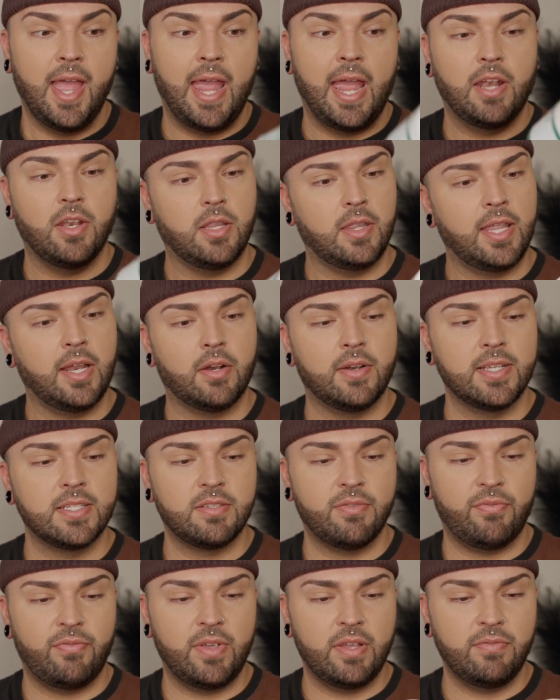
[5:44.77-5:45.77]
And they're There
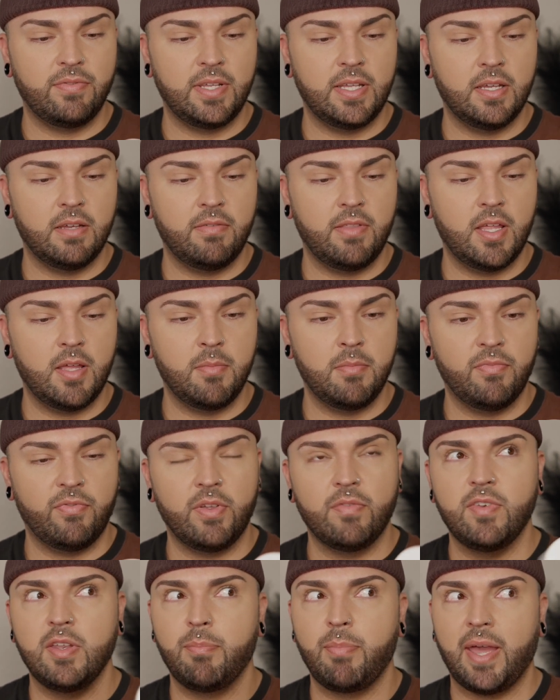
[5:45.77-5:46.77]
is fifty of them,
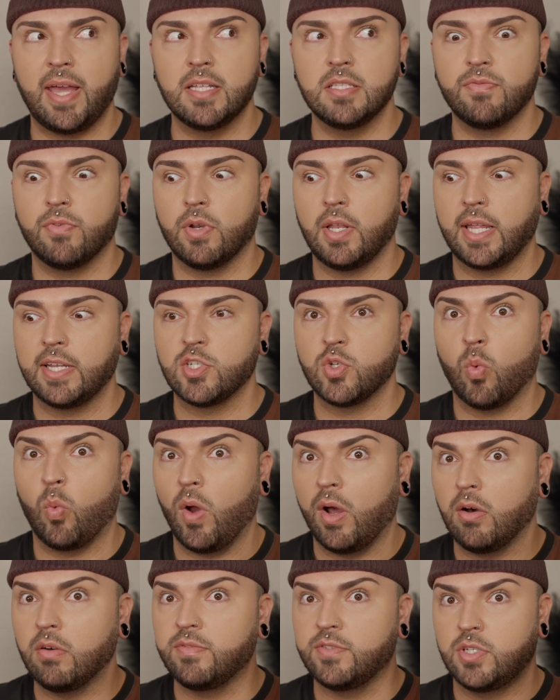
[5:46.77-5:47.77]
fifty pads for like
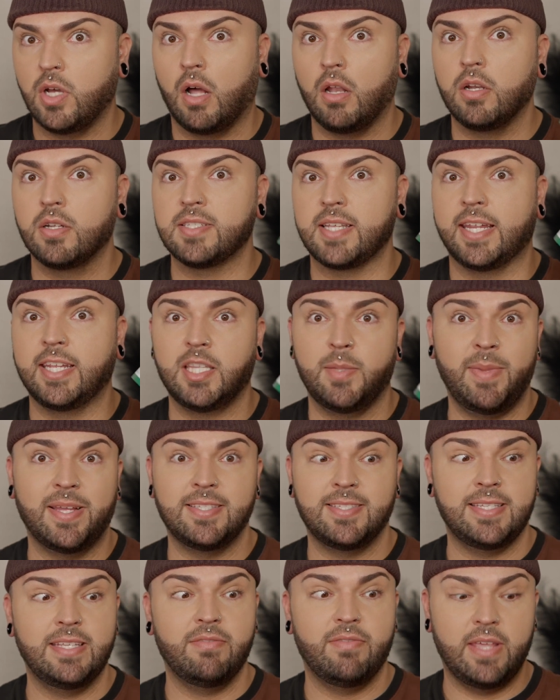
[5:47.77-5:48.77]
twelve dollars. I get them
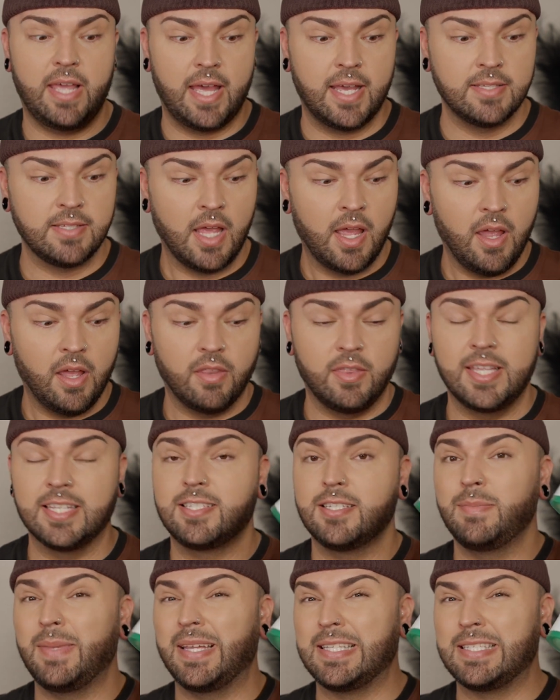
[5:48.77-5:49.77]
at C V S.
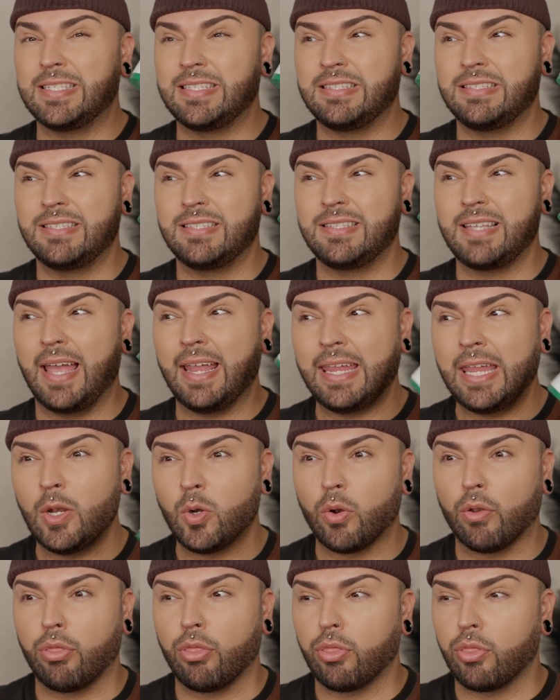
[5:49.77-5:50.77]
This is my second
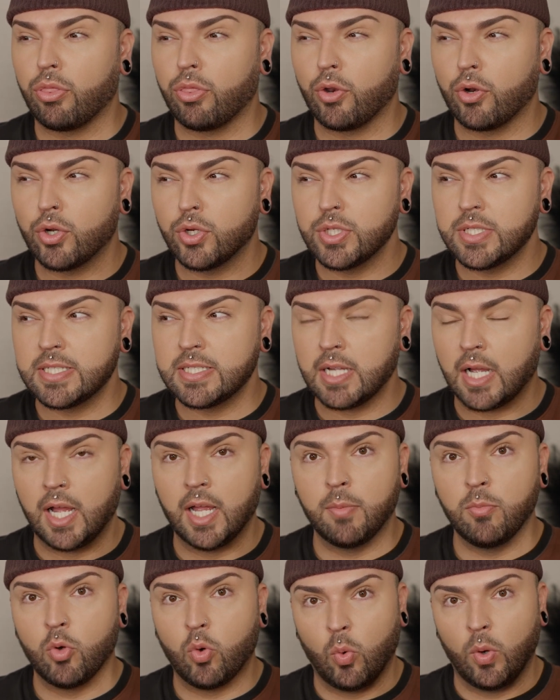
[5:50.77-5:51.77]
or third
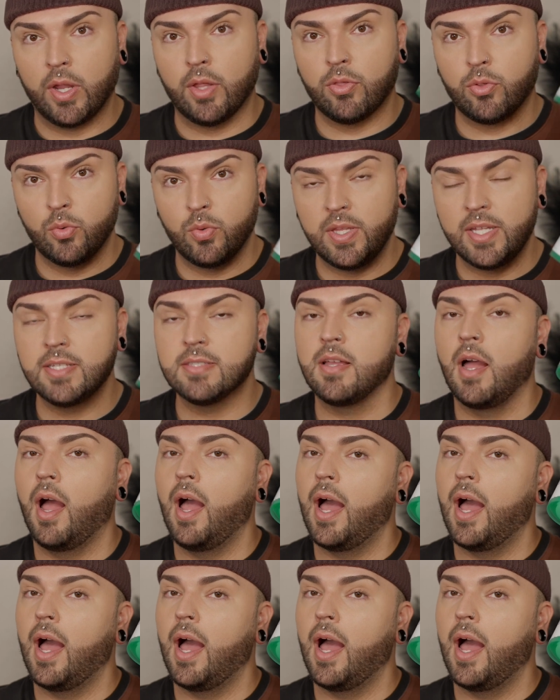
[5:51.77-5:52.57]
time going through these.